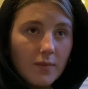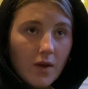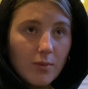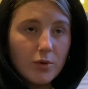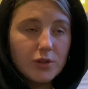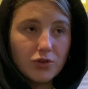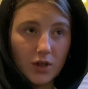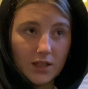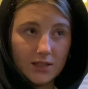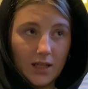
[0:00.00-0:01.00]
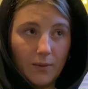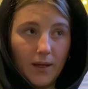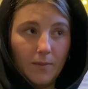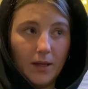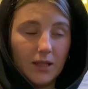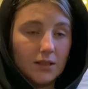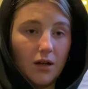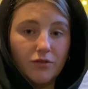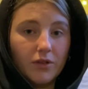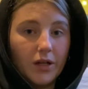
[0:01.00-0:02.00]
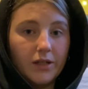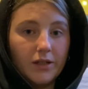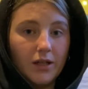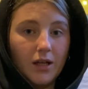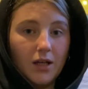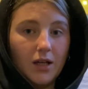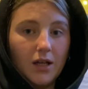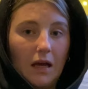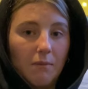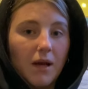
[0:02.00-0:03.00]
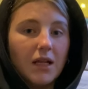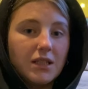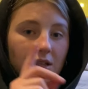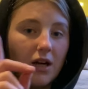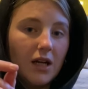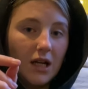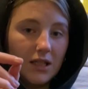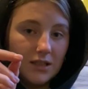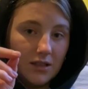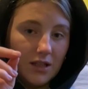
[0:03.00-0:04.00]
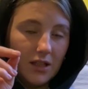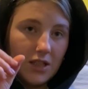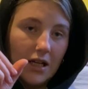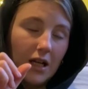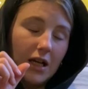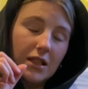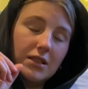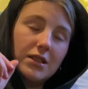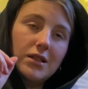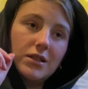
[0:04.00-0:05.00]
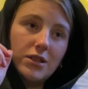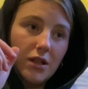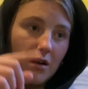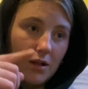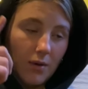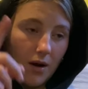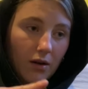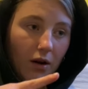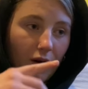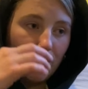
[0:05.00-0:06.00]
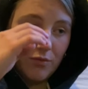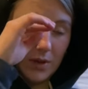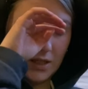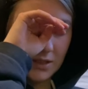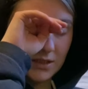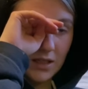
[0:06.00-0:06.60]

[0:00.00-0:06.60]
I'm also trying to stay awake past 9:30. I made it to 9 last night. The jet lag is slowly wearing off, but it's